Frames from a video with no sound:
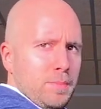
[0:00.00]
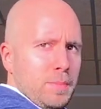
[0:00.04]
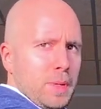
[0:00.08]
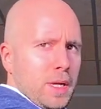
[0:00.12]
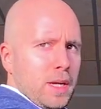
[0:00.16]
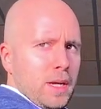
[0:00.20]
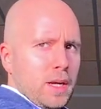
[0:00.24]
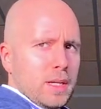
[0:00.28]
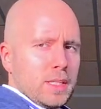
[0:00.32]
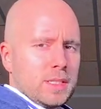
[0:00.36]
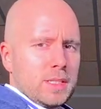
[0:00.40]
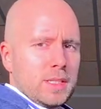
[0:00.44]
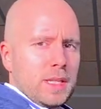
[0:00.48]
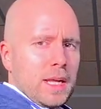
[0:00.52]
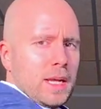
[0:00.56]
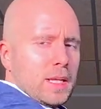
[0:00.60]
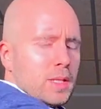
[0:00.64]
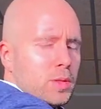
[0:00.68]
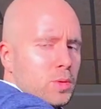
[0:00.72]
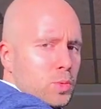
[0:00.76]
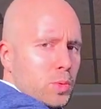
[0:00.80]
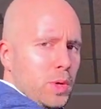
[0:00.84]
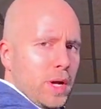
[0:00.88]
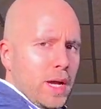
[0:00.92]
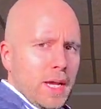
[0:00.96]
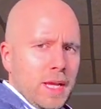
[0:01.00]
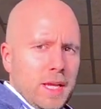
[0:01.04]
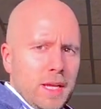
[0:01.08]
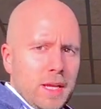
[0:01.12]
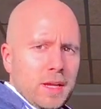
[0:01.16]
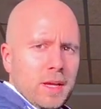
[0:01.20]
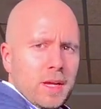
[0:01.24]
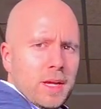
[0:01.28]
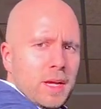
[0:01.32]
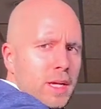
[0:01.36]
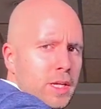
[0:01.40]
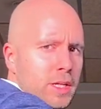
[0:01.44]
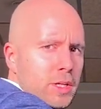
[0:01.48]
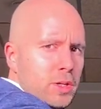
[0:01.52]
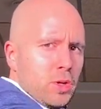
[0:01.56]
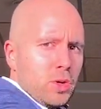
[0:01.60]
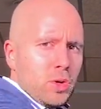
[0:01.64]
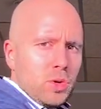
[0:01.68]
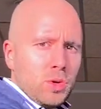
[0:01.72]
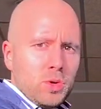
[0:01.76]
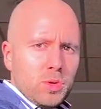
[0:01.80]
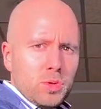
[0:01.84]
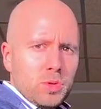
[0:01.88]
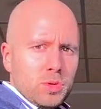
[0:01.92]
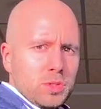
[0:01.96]
because that way you
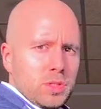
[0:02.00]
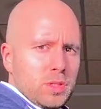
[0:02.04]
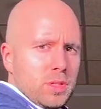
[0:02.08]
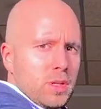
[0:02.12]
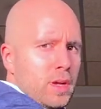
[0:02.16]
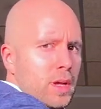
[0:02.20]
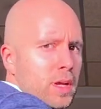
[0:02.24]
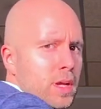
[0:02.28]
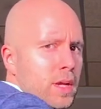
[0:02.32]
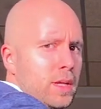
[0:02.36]
lose